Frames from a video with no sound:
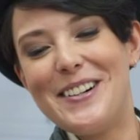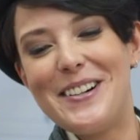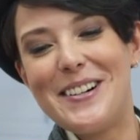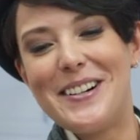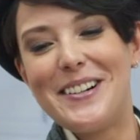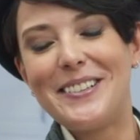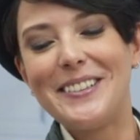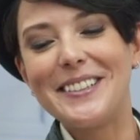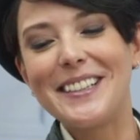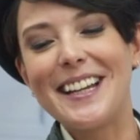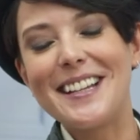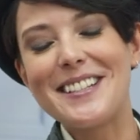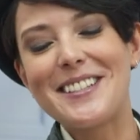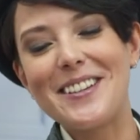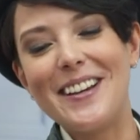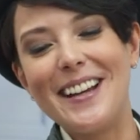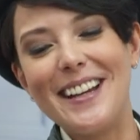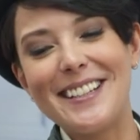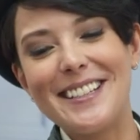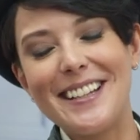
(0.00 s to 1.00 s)
Well, yeah, so
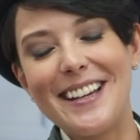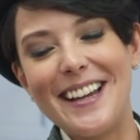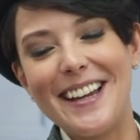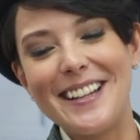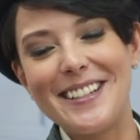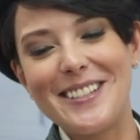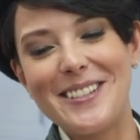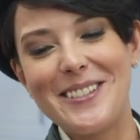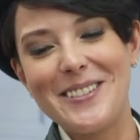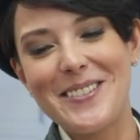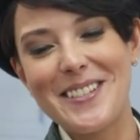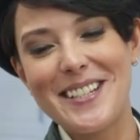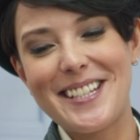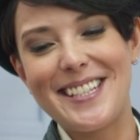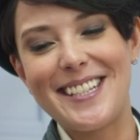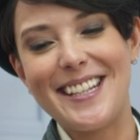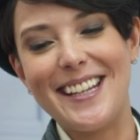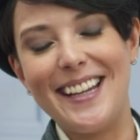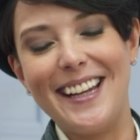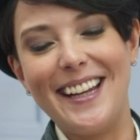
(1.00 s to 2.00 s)
I had, I had to do a
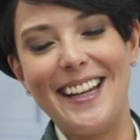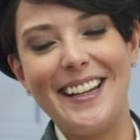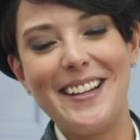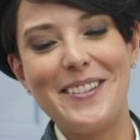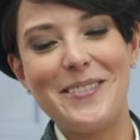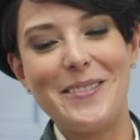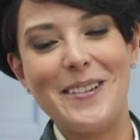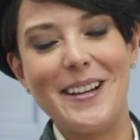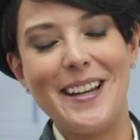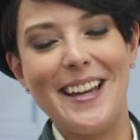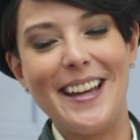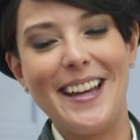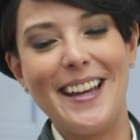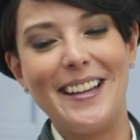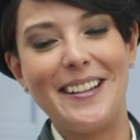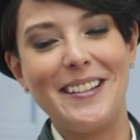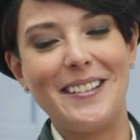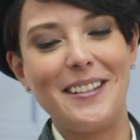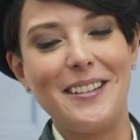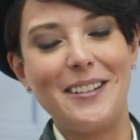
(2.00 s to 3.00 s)
scene
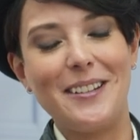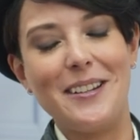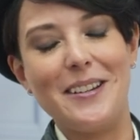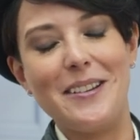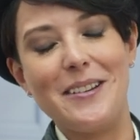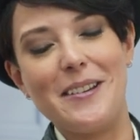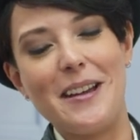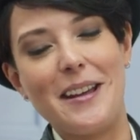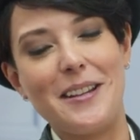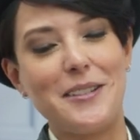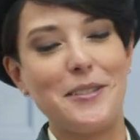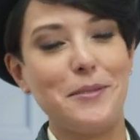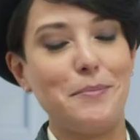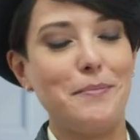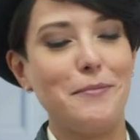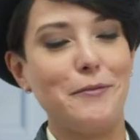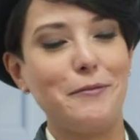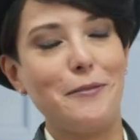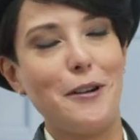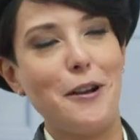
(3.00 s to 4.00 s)
where, you know, I had to
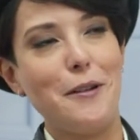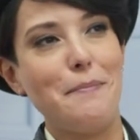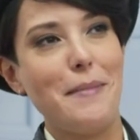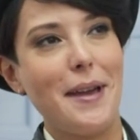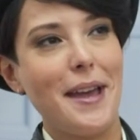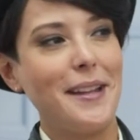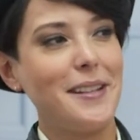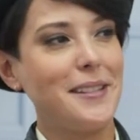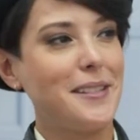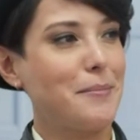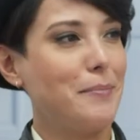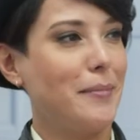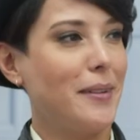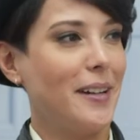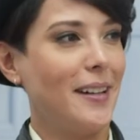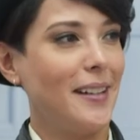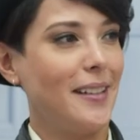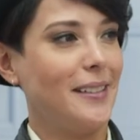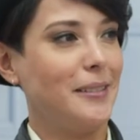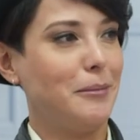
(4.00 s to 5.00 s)
romance
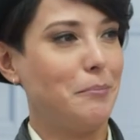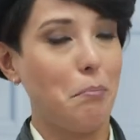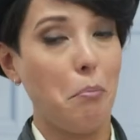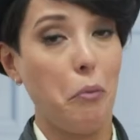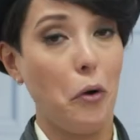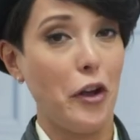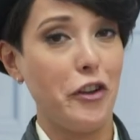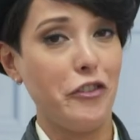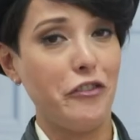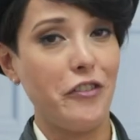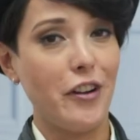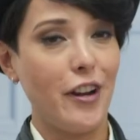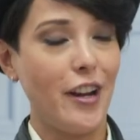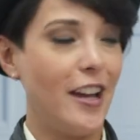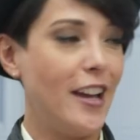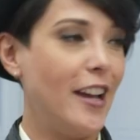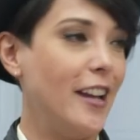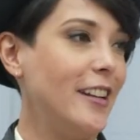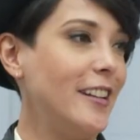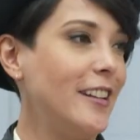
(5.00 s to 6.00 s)
my
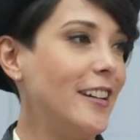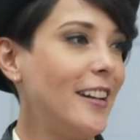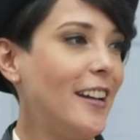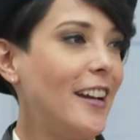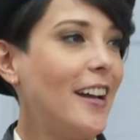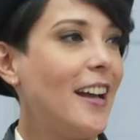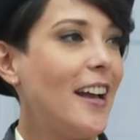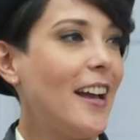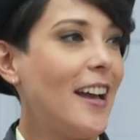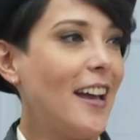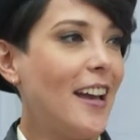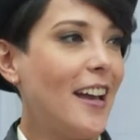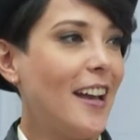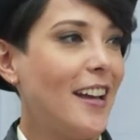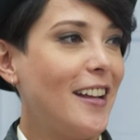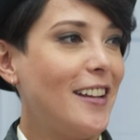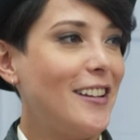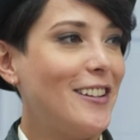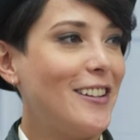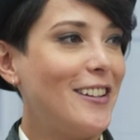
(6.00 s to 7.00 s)
boyfriend
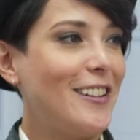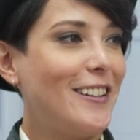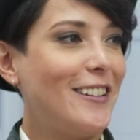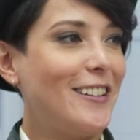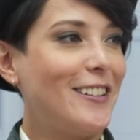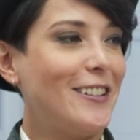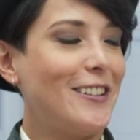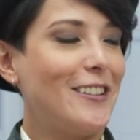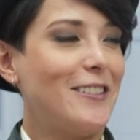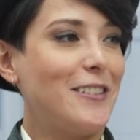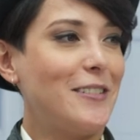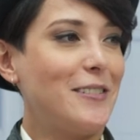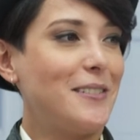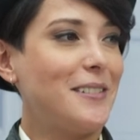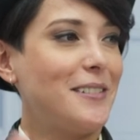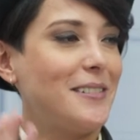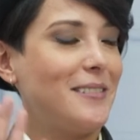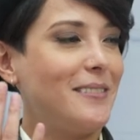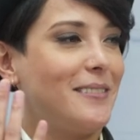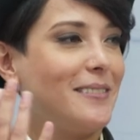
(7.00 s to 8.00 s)
and, you know, there was...
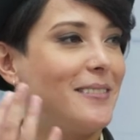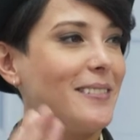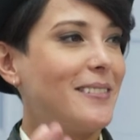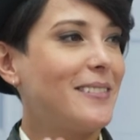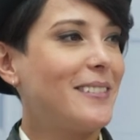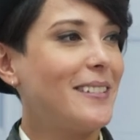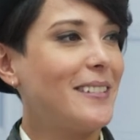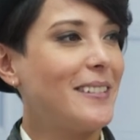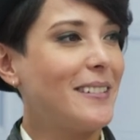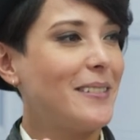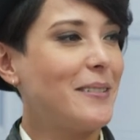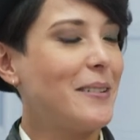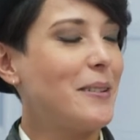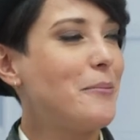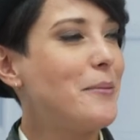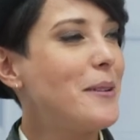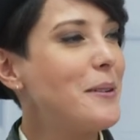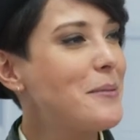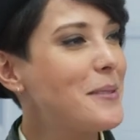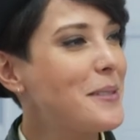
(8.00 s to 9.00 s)

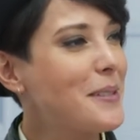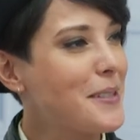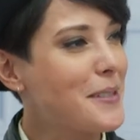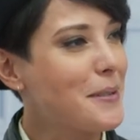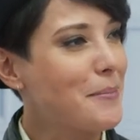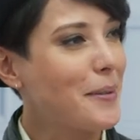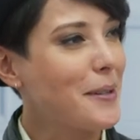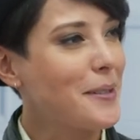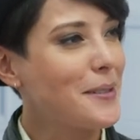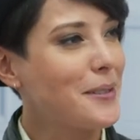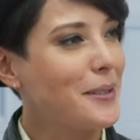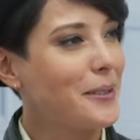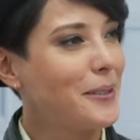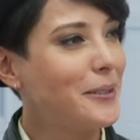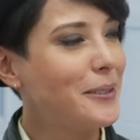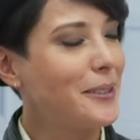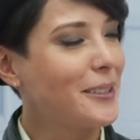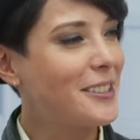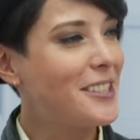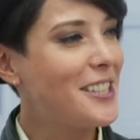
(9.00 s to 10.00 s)
Where was I supposed to
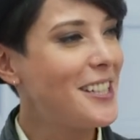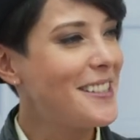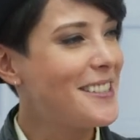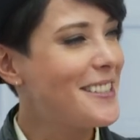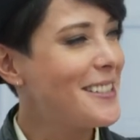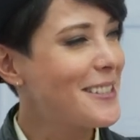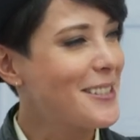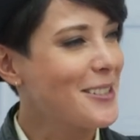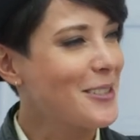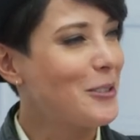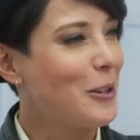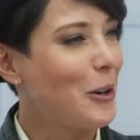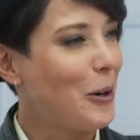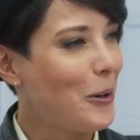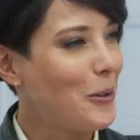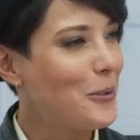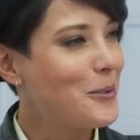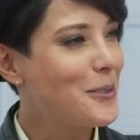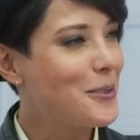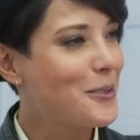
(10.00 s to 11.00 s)
look? Jeez, this is an
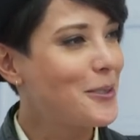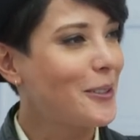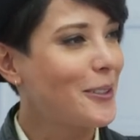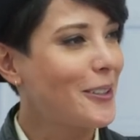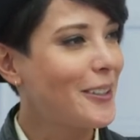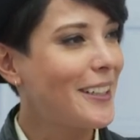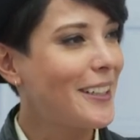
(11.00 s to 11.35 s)
old story.